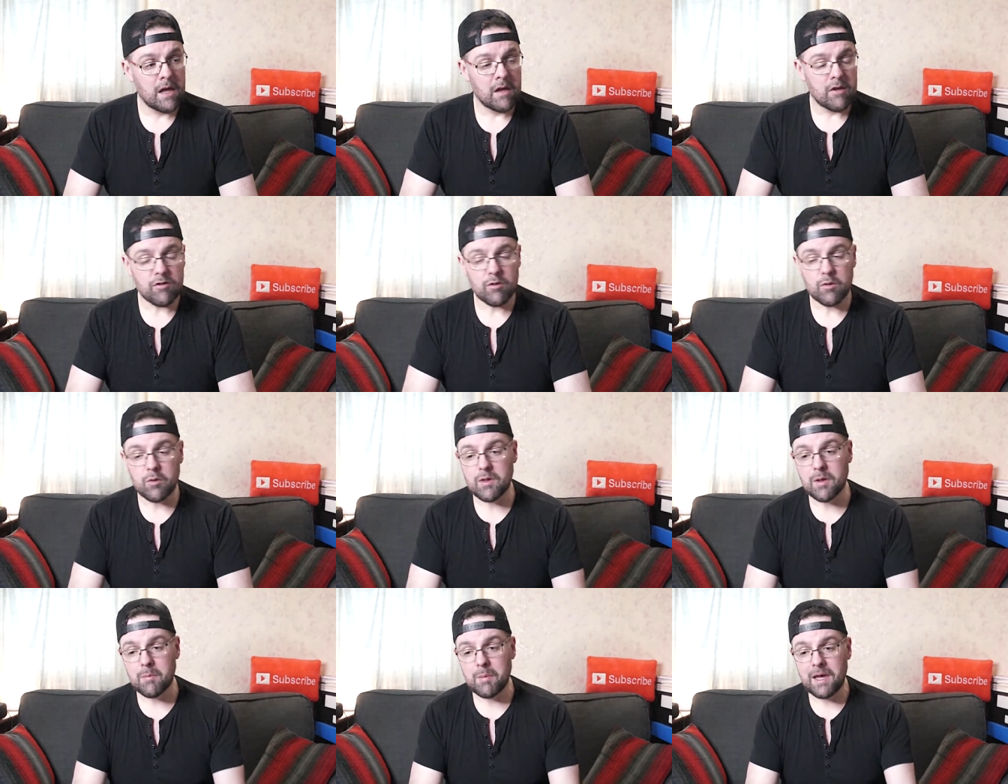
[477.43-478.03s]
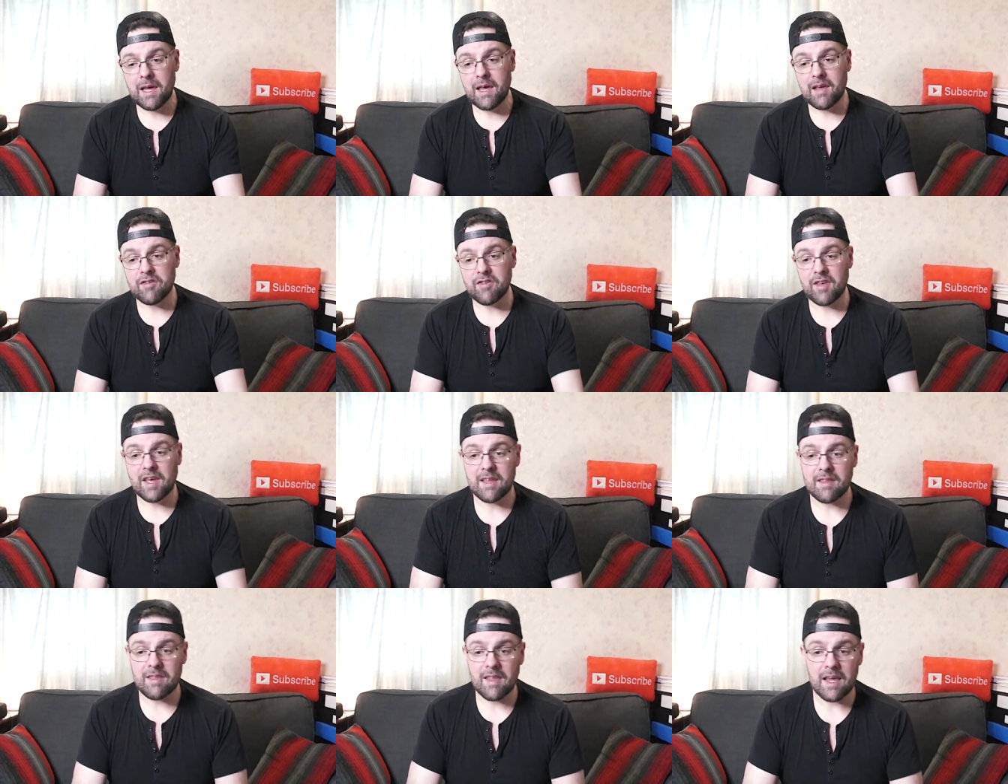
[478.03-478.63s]
So the
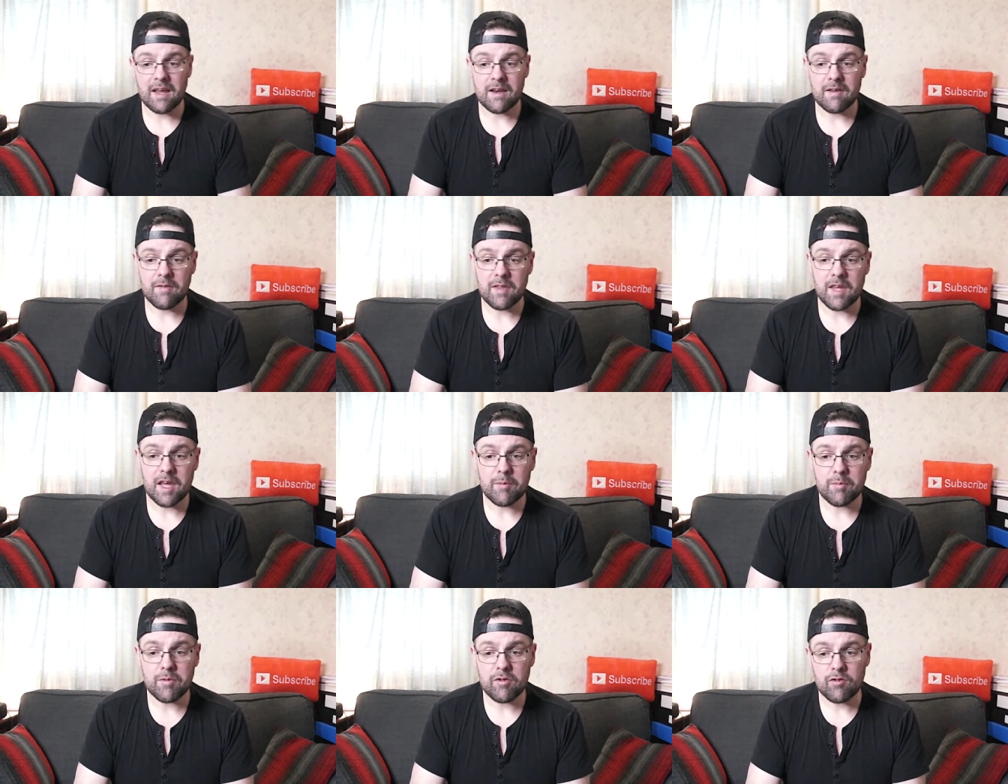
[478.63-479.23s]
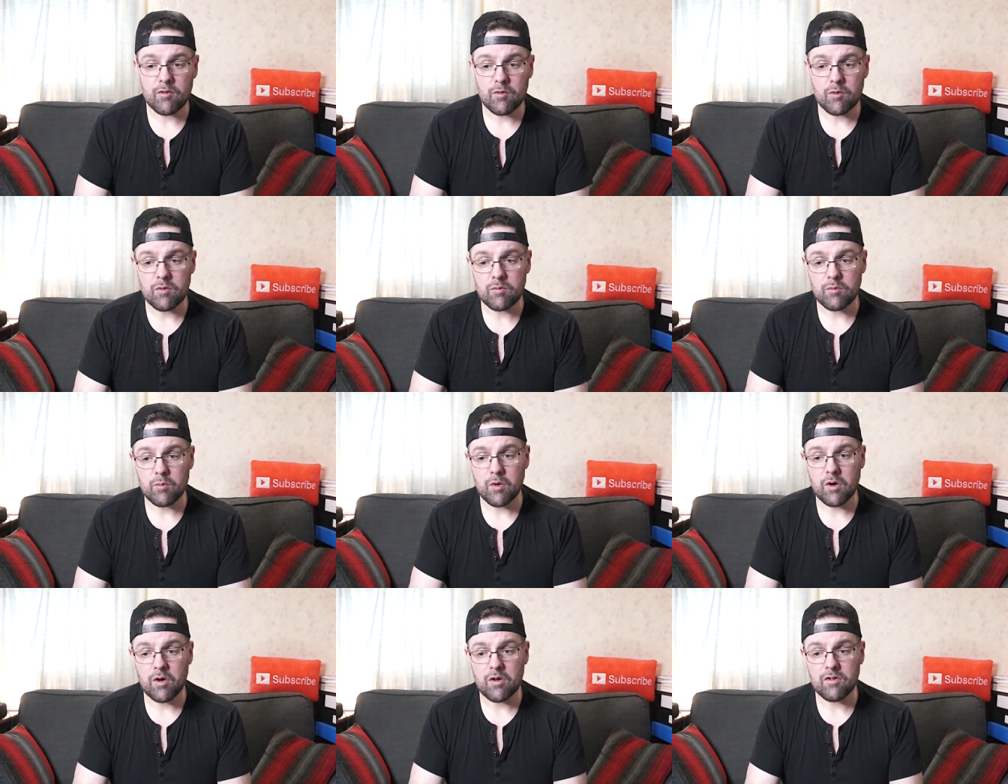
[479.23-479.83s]
PSA at the end of the episode
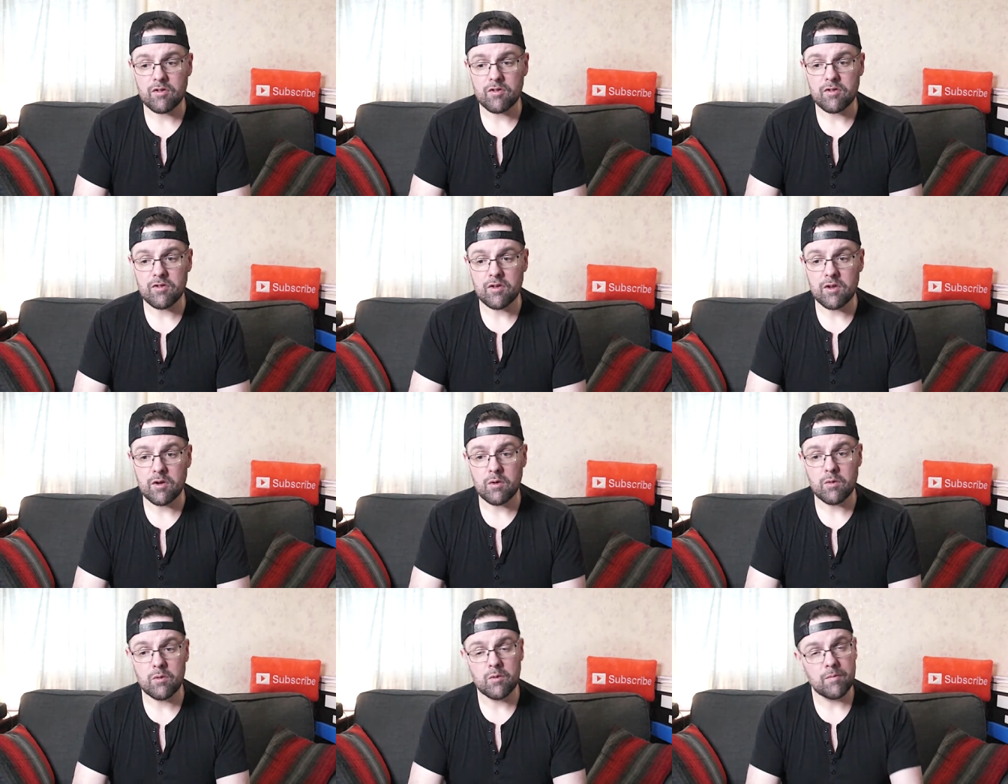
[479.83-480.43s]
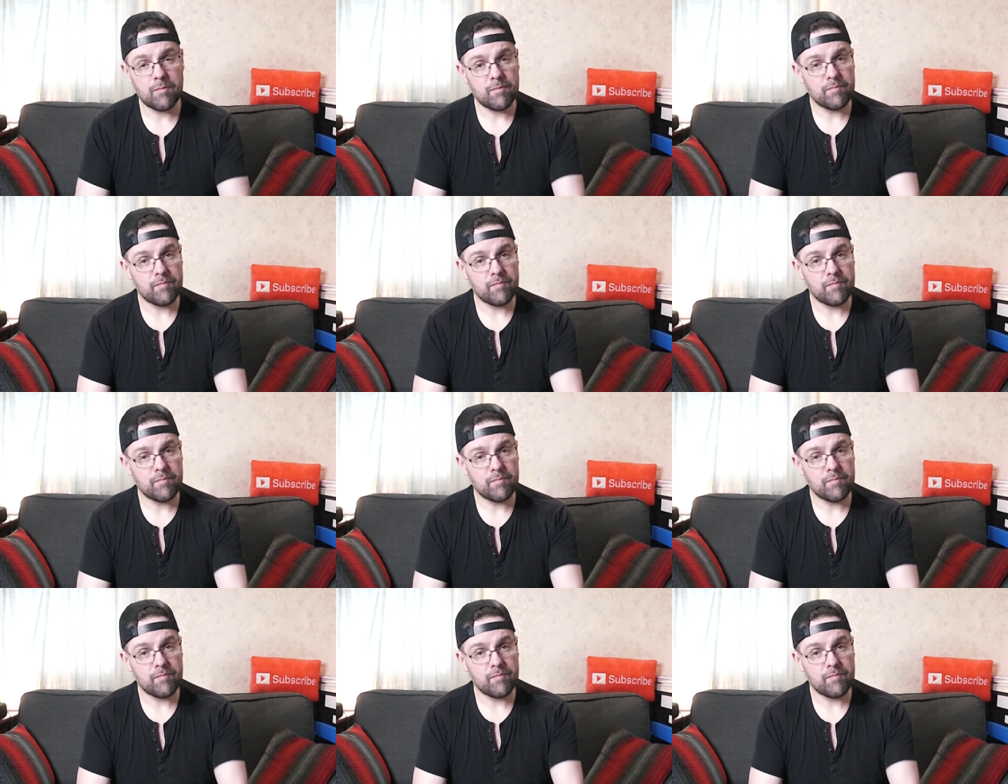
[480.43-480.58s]
was, you know,